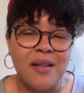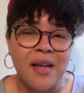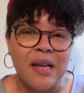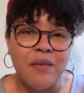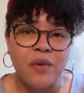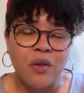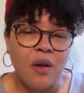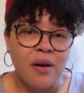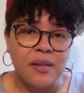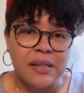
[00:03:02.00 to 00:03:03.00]
that even
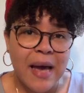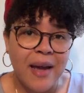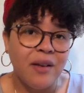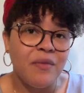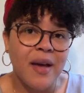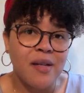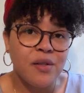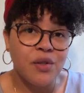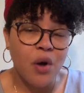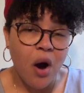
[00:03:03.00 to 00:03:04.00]
alongside of that
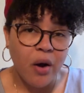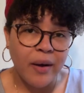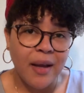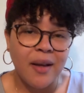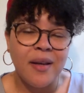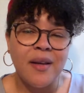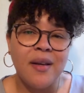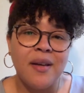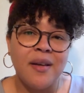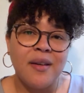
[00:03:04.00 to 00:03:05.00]
scarring,
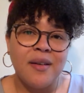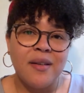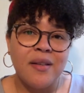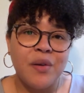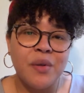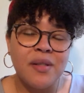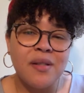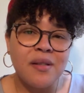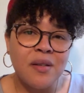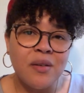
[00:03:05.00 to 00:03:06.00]
there is
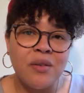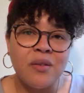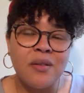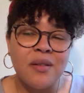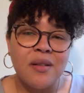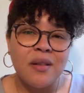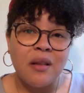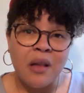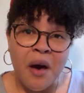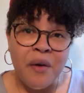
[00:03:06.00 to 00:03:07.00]
still
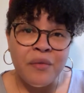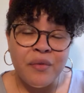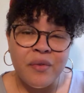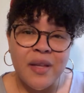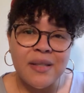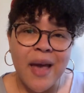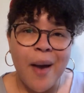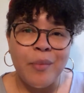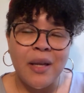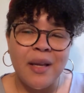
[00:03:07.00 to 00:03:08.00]
love that's
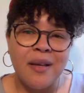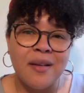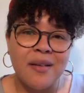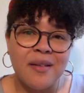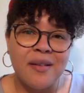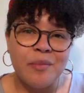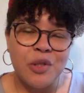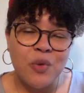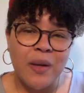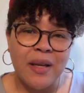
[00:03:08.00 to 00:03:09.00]
happening
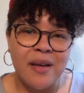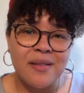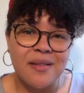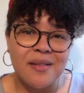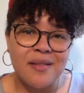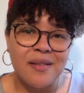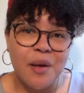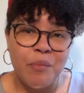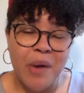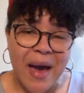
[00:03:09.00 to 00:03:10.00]
between us,
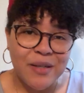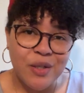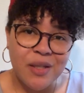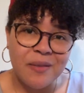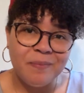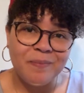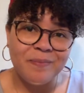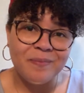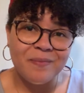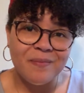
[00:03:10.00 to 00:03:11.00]
compassion,
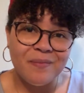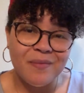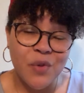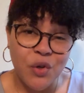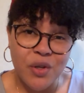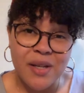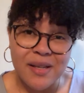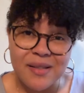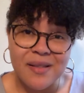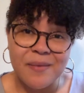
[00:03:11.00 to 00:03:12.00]

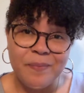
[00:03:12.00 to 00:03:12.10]
goodness.